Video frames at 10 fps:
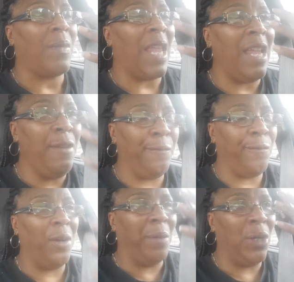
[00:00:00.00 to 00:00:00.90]
in
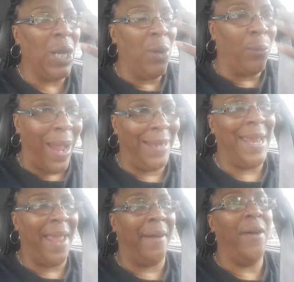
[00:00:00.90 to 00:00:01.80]
front of me right
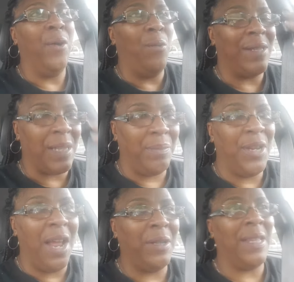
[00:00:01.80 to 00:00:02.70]
now. Once I'm
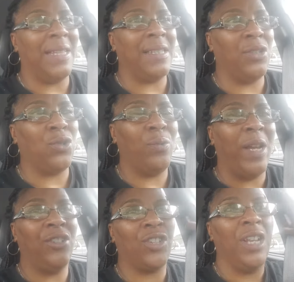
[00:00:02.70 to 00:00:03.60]
done with that
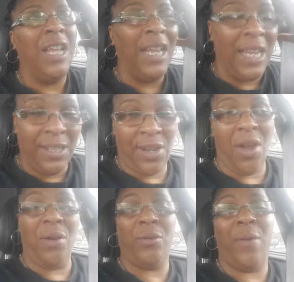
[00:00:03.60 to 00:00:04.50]
situation, it's
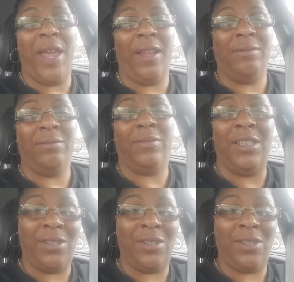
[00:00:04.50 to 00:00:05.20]
gone away. It's